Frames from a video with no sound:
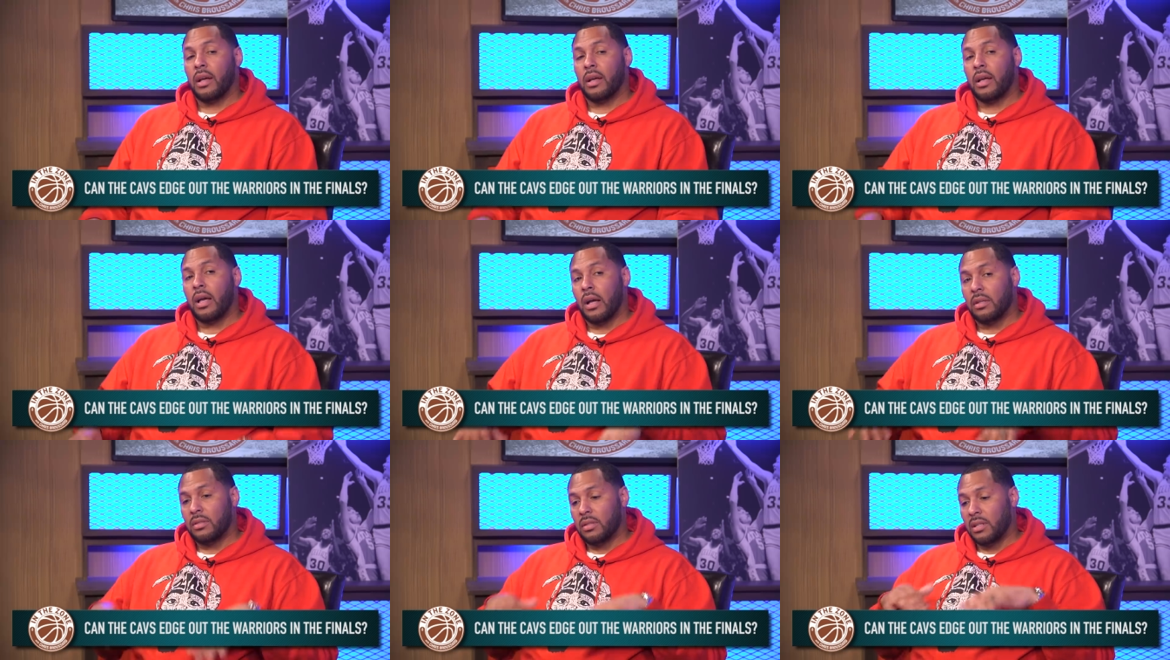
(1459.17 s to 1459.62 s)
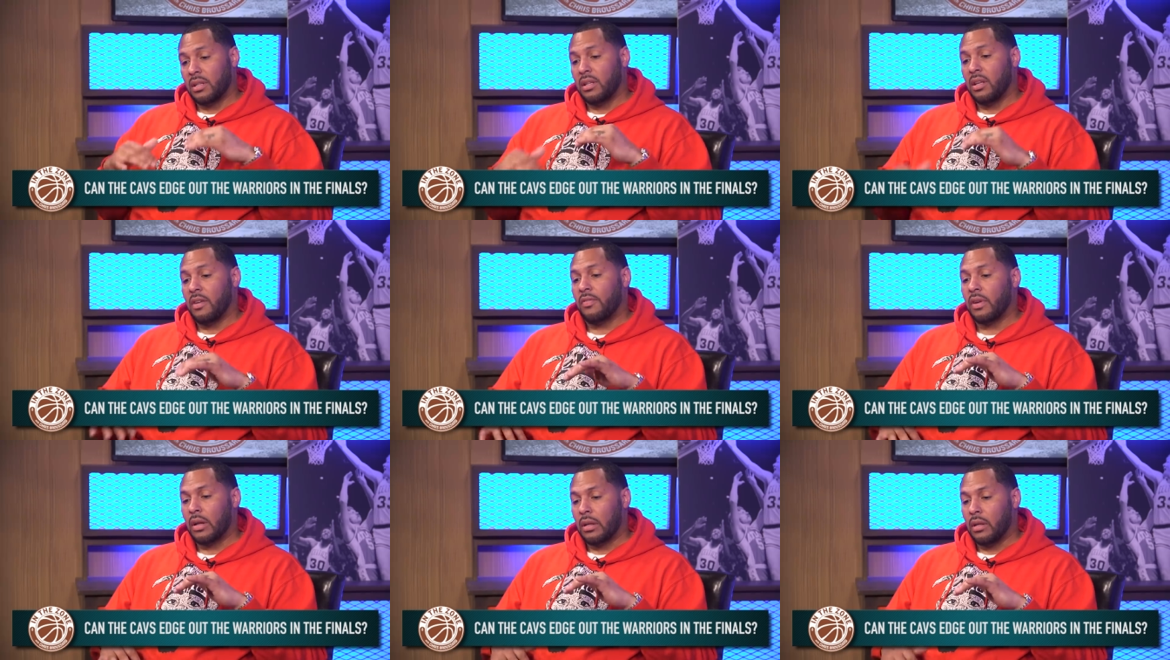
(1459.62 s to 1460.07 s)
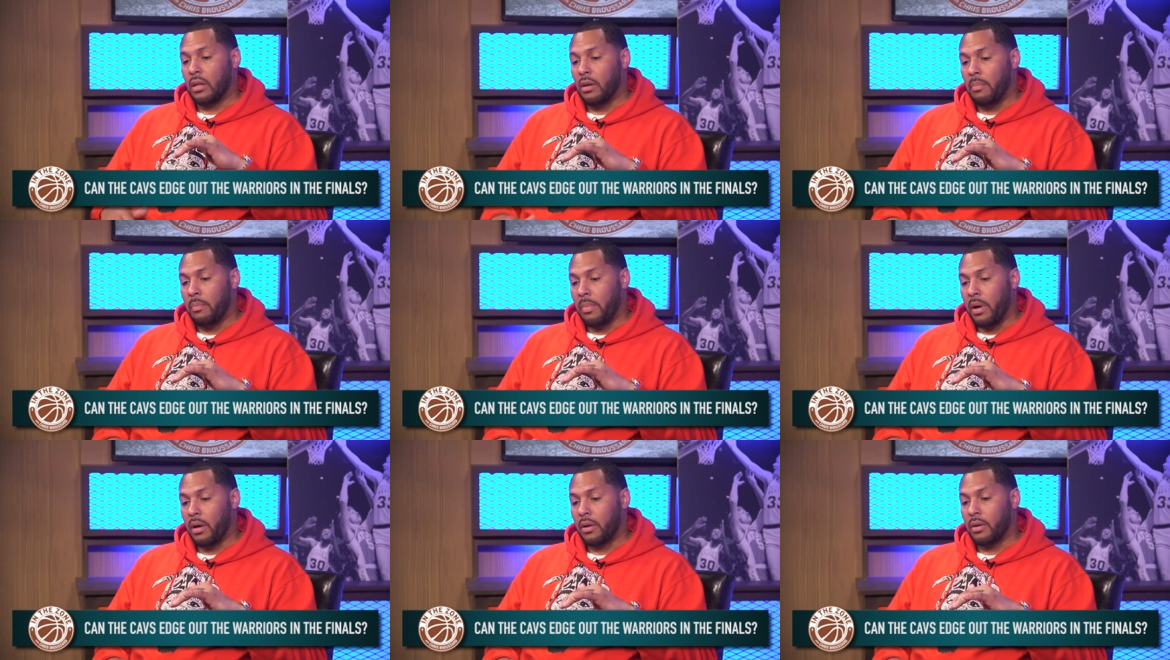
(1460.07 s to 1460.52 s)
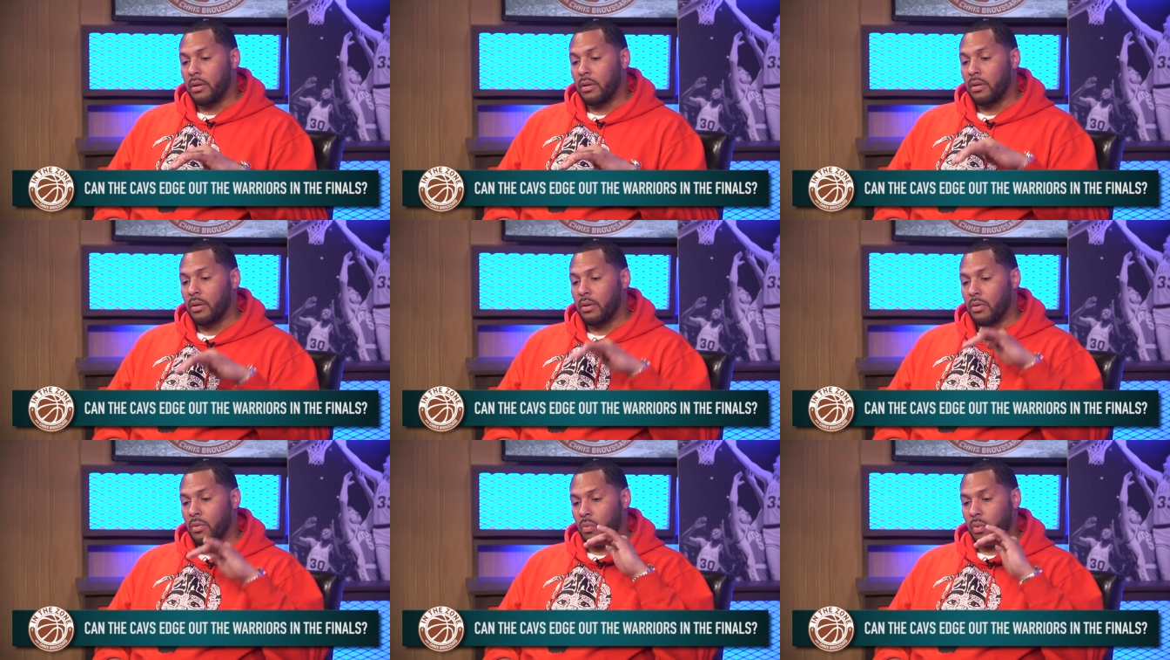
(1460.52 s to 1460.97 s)
they got significantly better
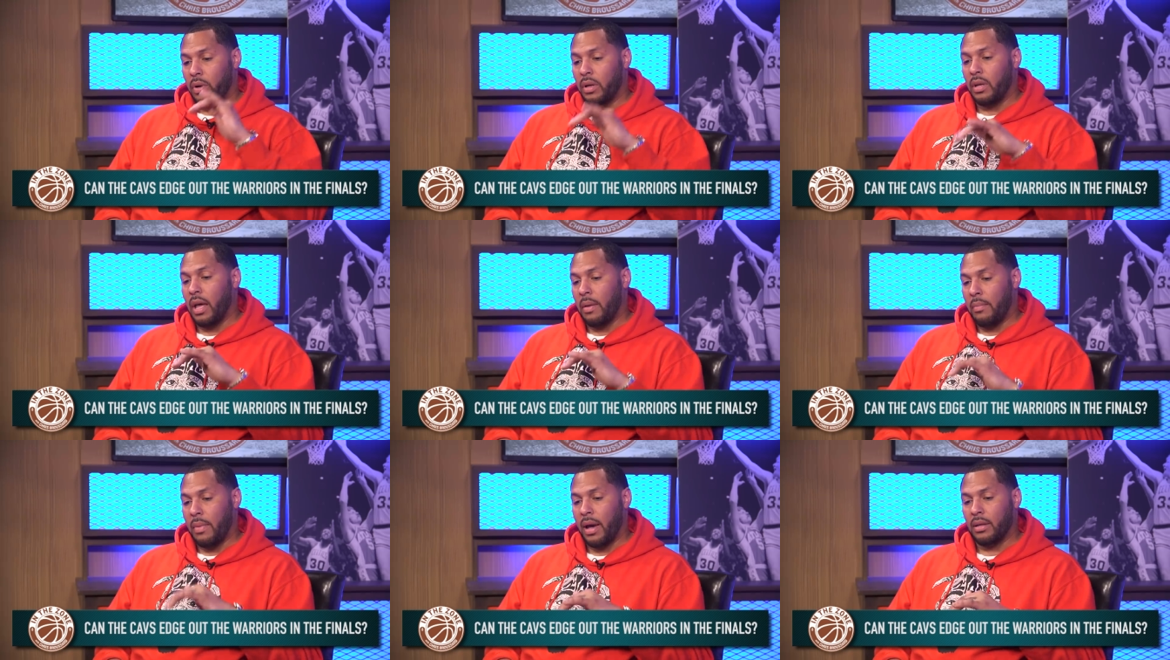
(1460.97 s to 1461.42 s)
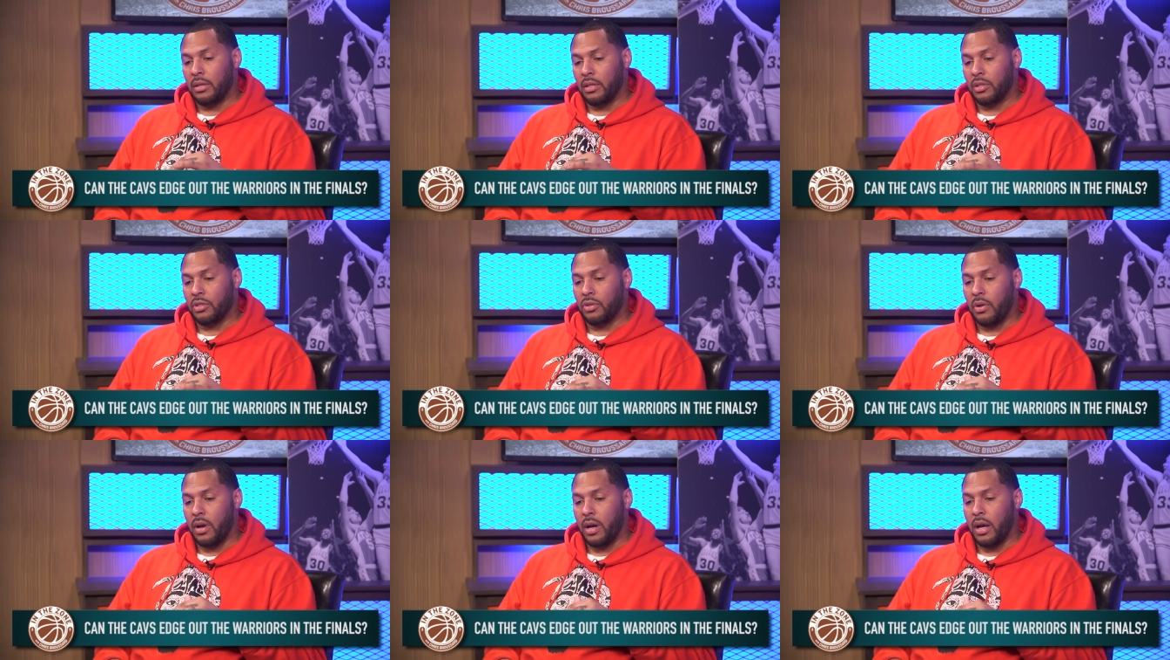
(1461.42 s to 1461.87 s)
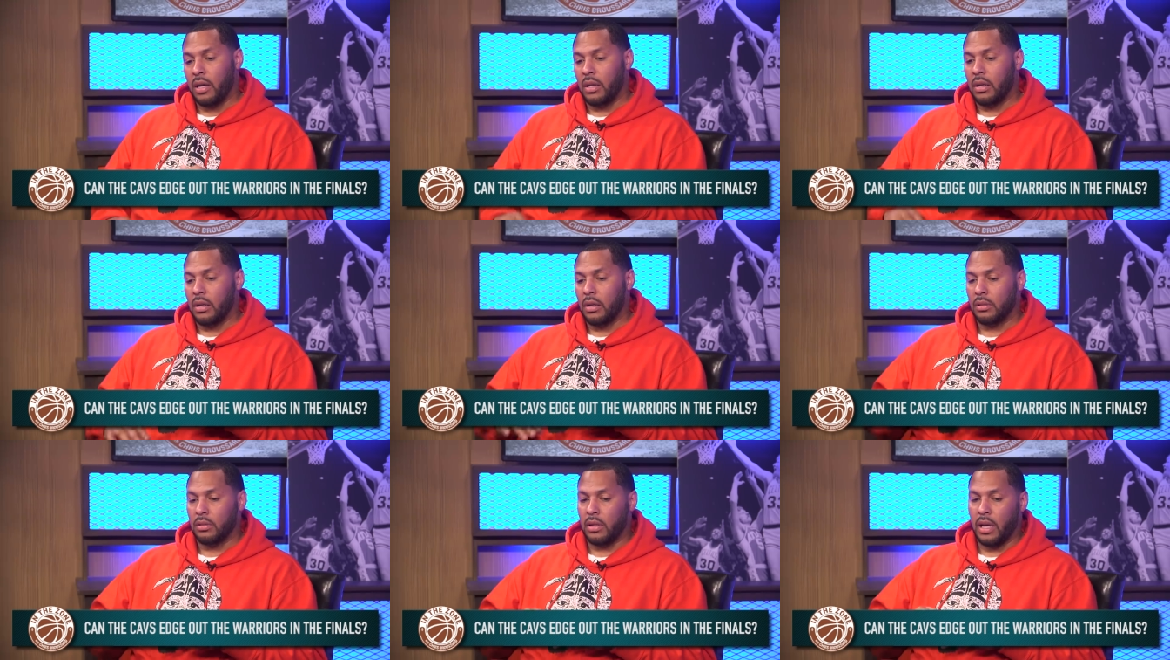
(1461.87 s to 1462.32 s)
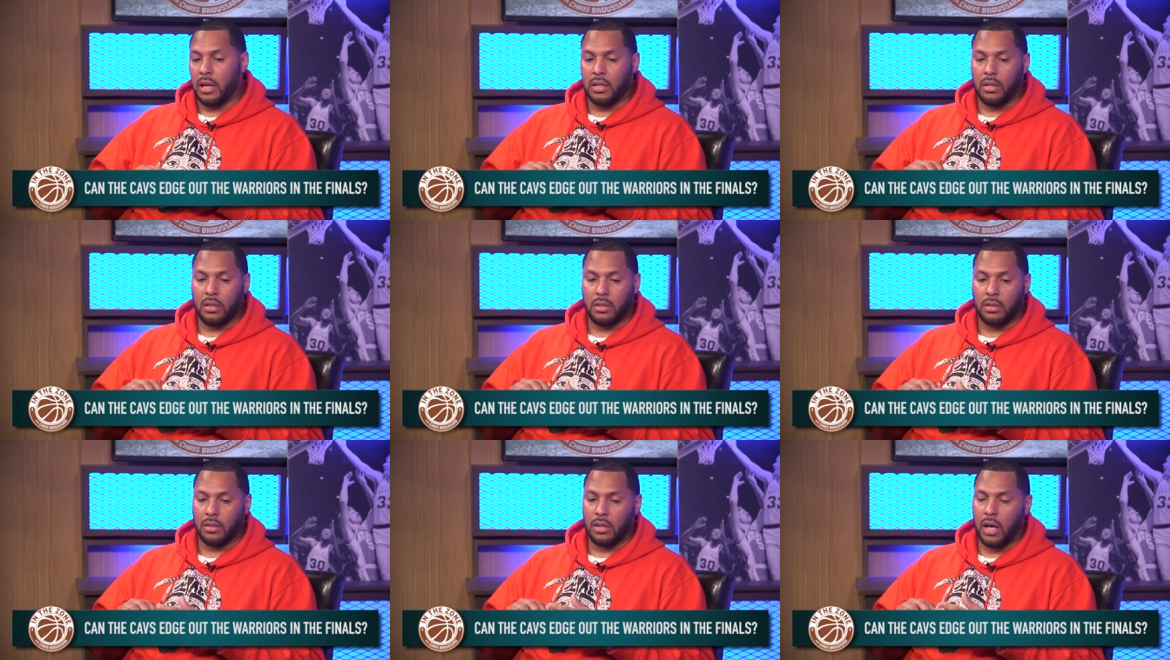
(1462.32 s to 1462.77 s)
when they made the trade. They
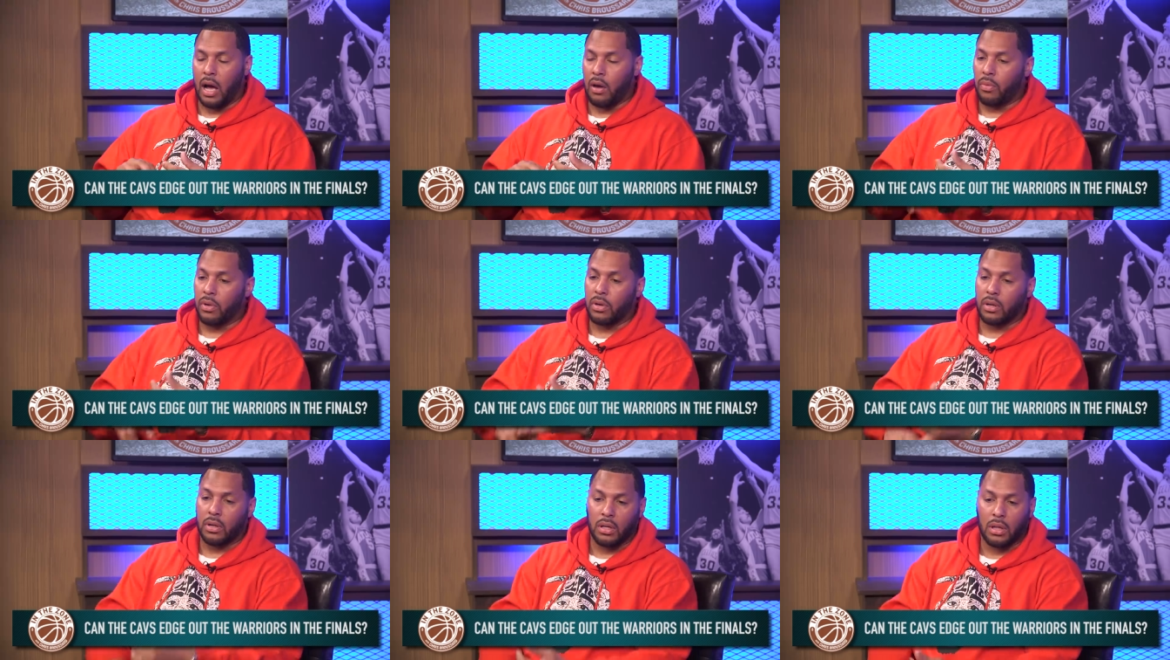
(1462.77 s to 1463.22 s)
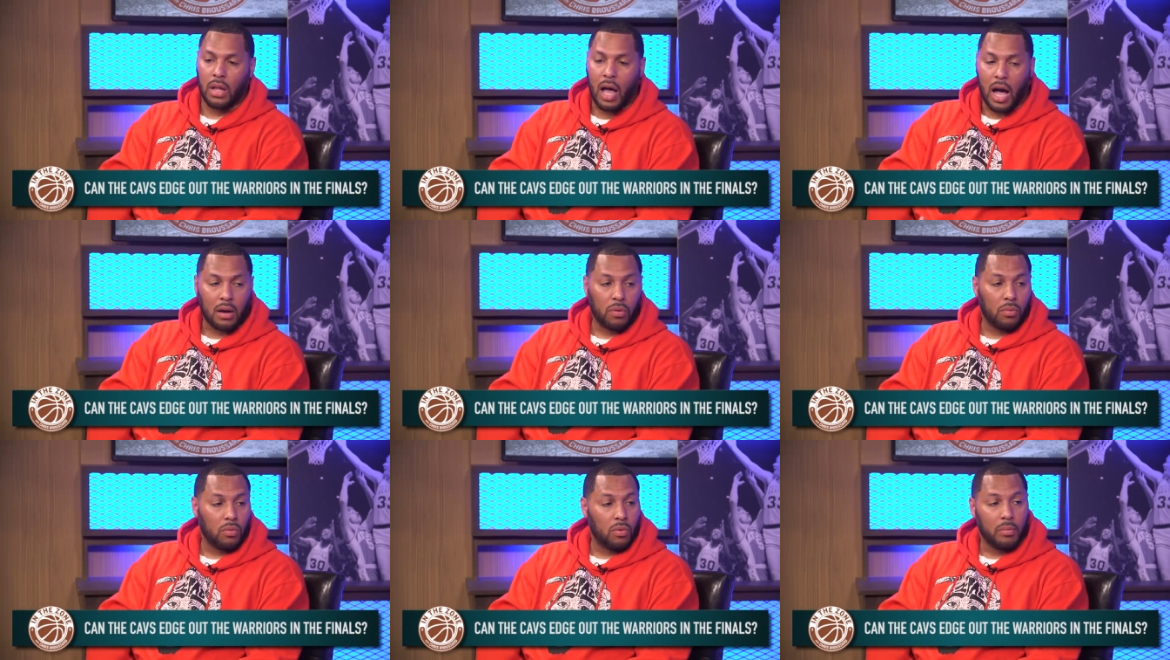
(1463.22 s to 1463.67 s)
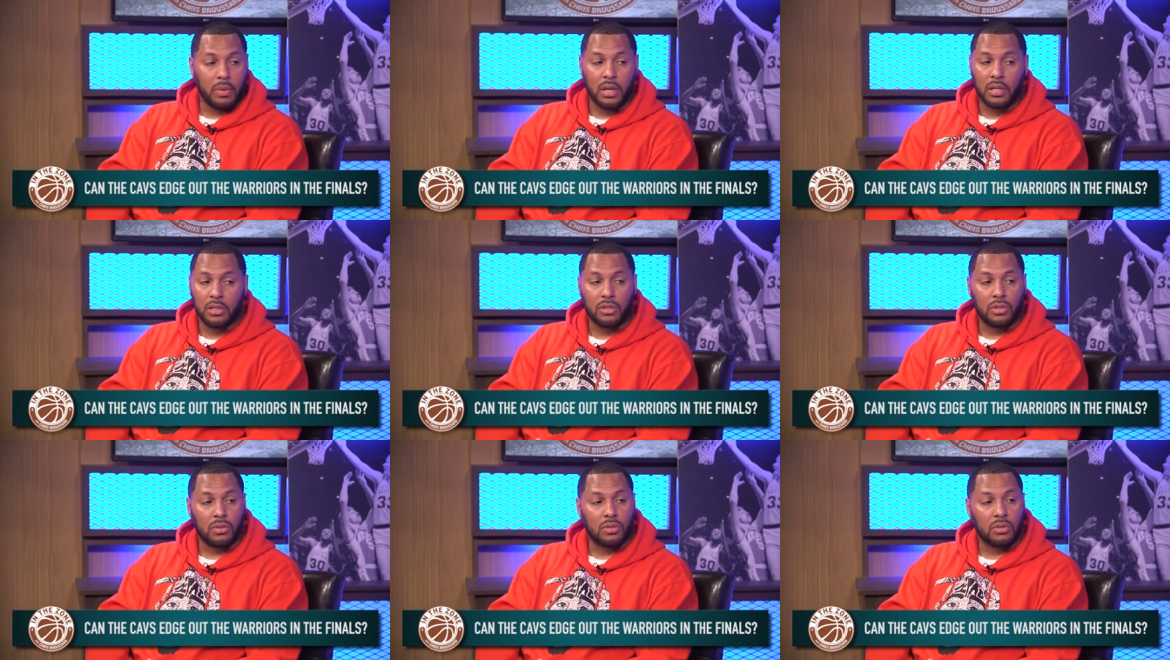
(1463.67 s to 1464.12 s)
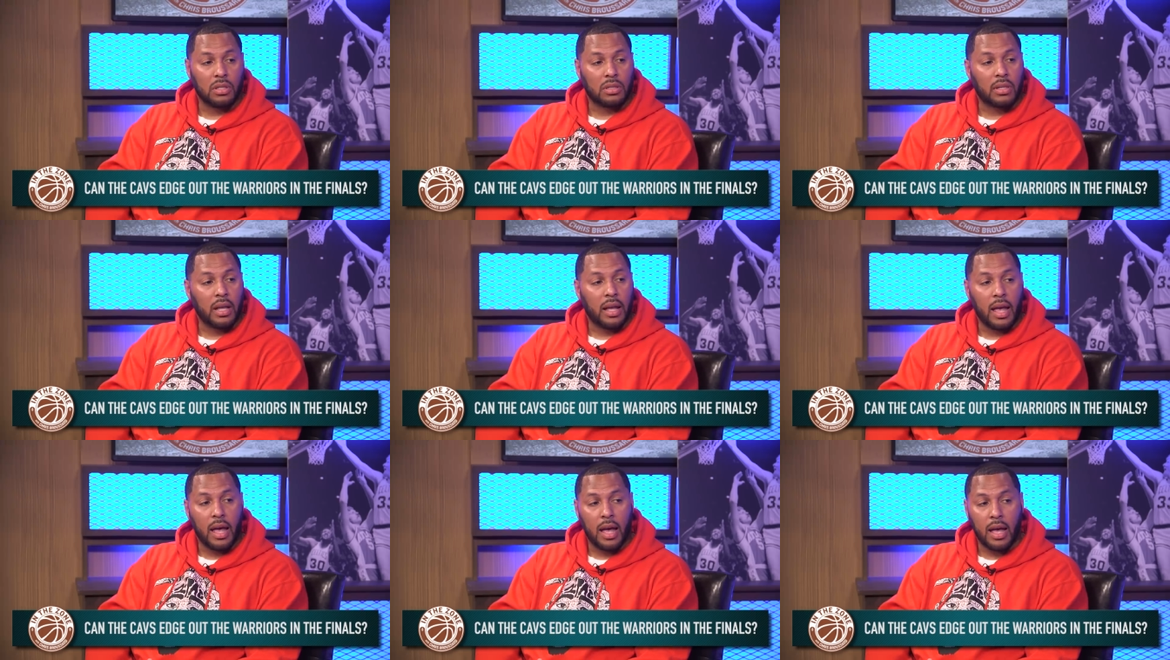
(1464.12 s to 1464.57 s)
got rid of the locker room issues that
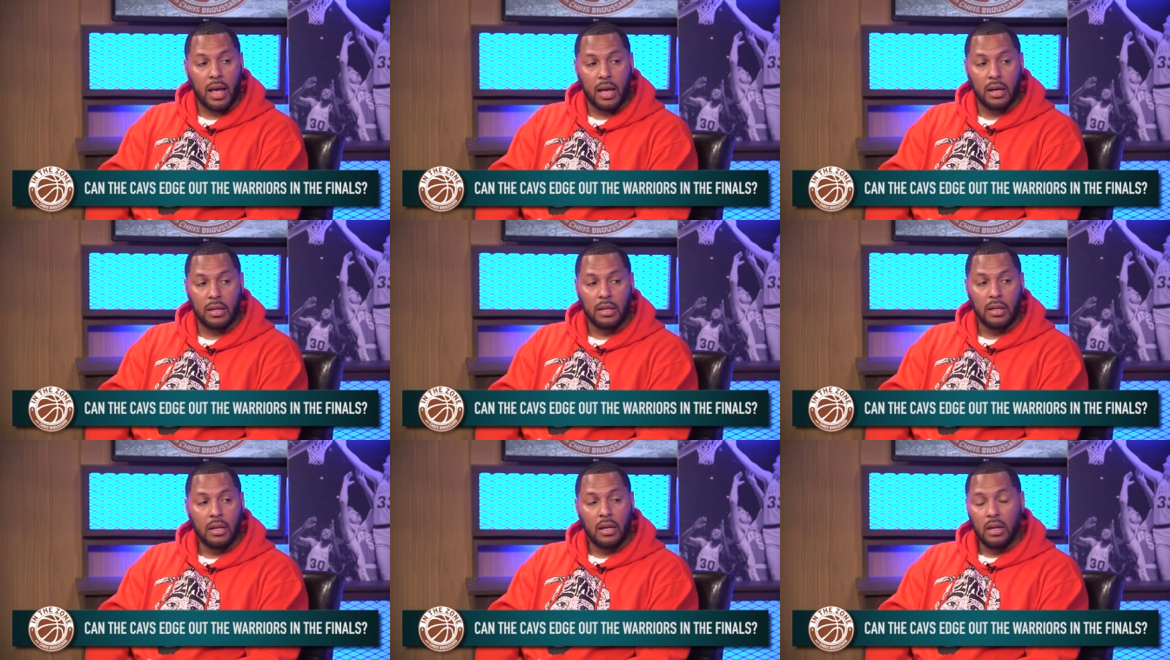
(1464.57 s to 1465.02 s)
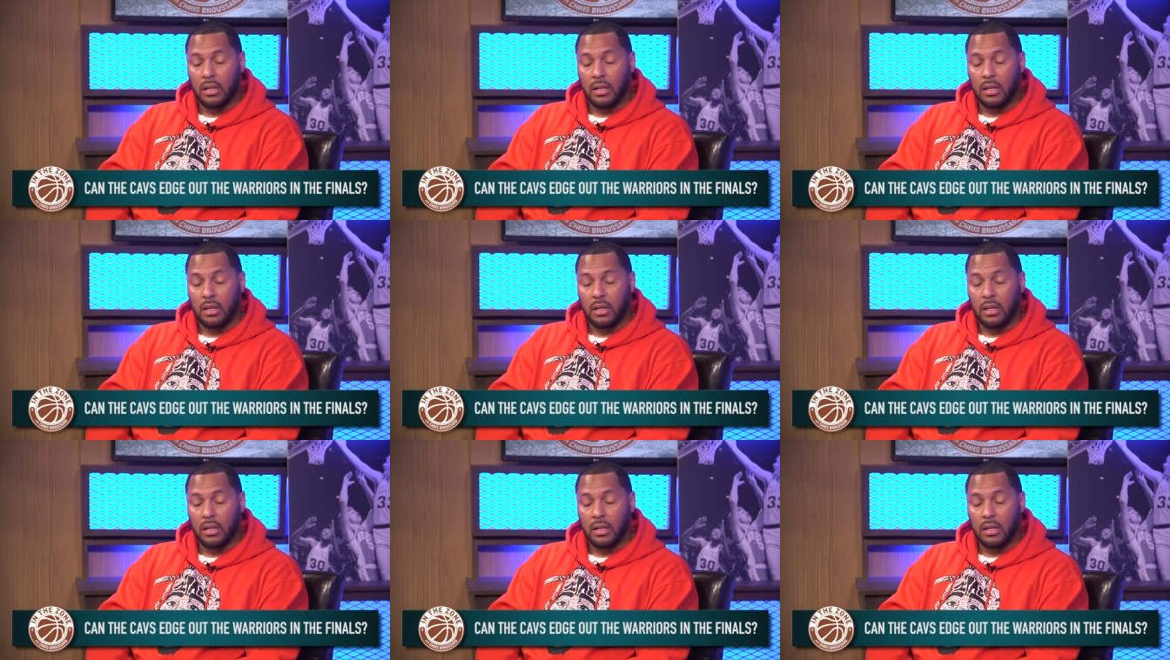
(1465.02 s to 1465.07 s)
mm. they mm-hmm. had.